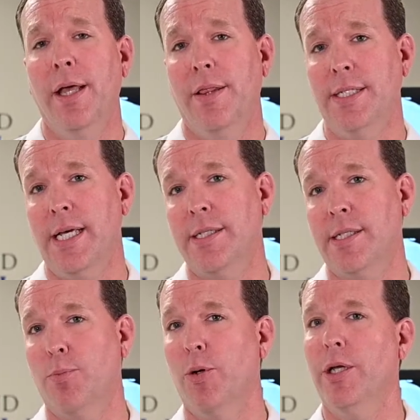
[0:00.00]
This has
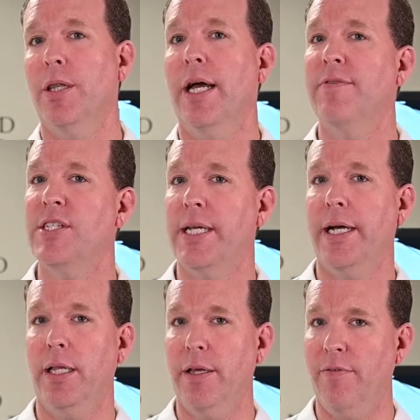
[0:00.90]
some real
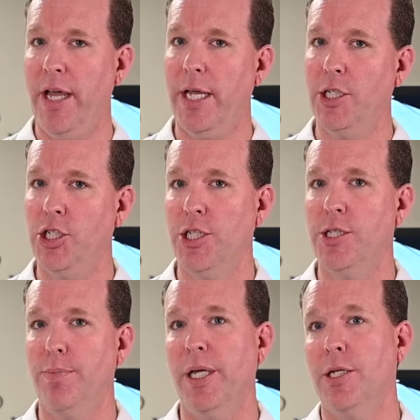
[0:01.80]
lifestyle advantages
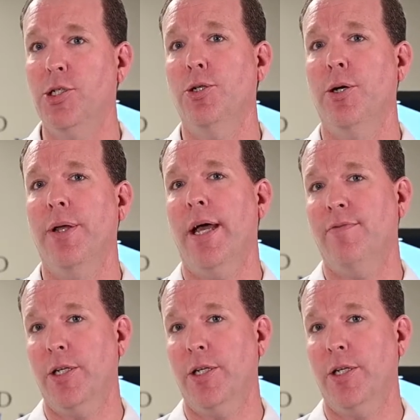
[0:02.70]
because you don't have